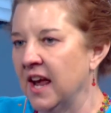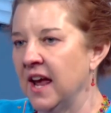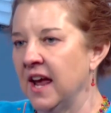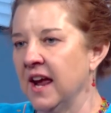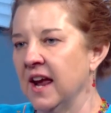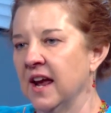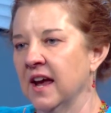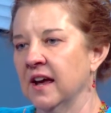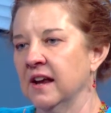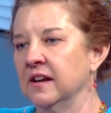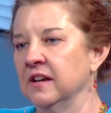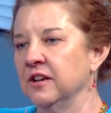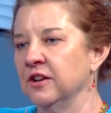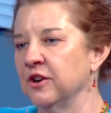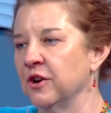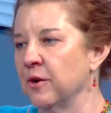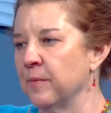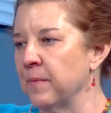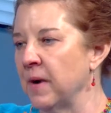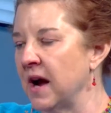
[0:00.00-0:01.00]
and, you
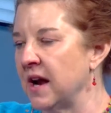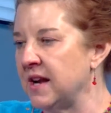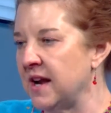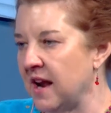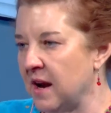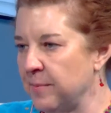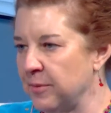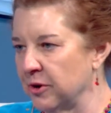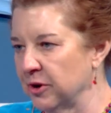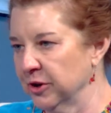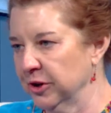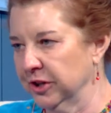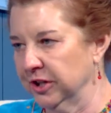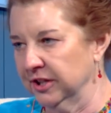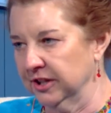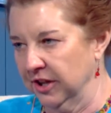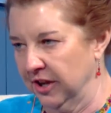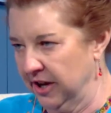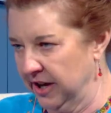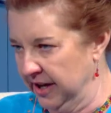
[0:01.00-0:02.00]
know, my
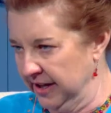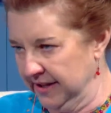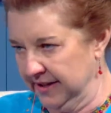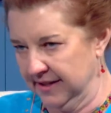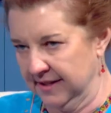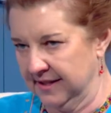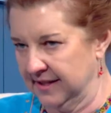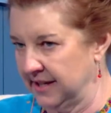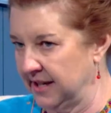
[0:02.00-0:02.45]
neighborhood lost